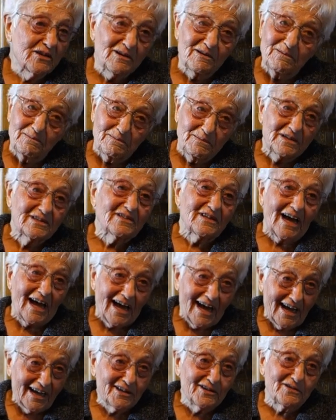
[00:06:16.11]
No, but
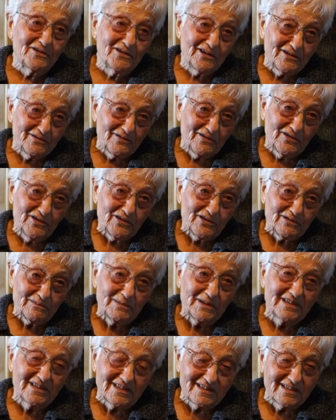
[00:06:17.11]
I could have learned
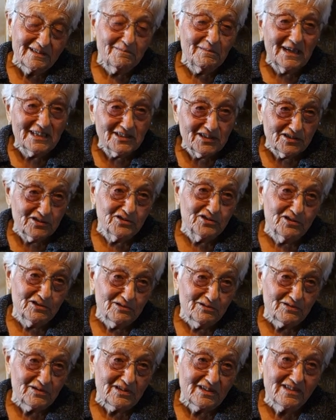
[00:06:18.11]
because in
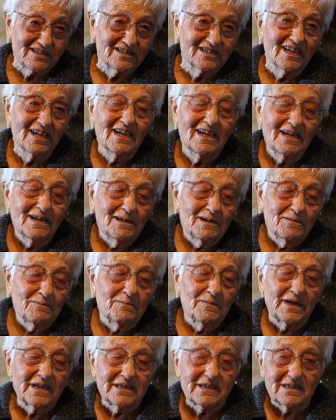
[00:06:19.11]
Massachusetts,
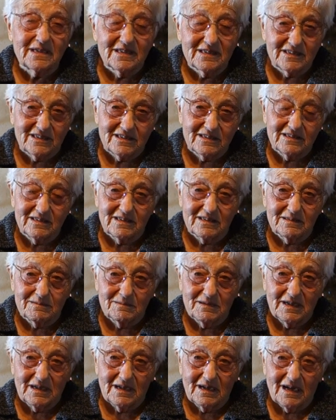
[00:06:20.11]
my
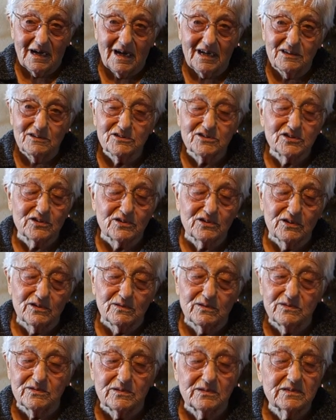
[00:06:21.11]
cousins, I used to
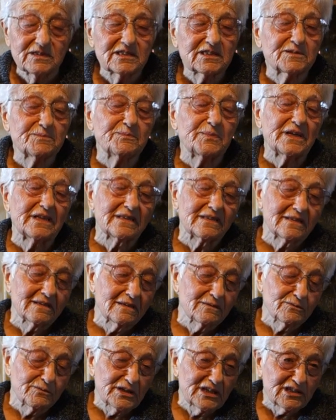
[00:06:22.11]
go spend
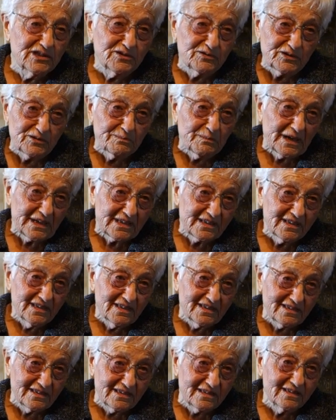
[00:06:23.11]
the weeks with my
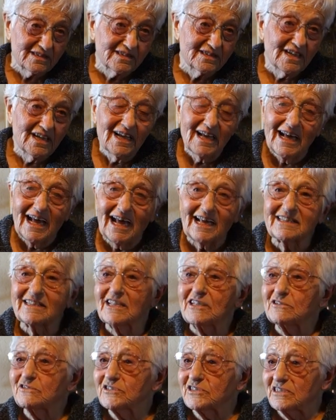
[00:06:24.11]
cousins, and
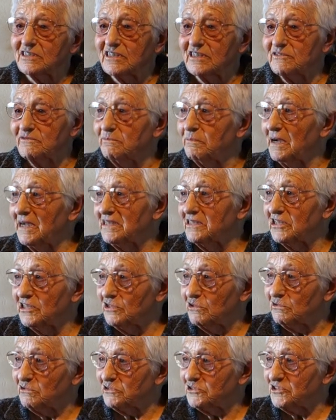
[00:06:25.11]
they used to live by
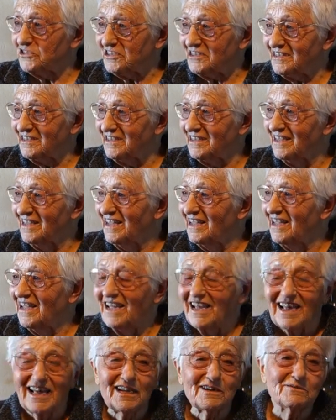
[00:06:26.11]
the ocean,
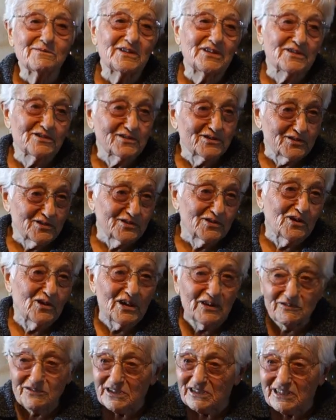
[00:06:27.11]
and we used to go
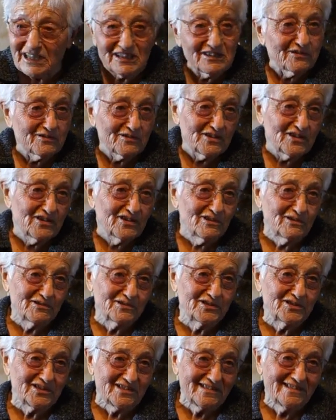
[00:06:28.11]
every day to the
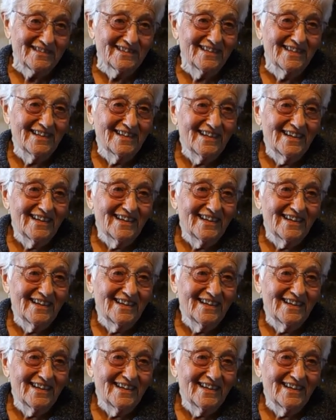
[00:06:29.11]
ocean,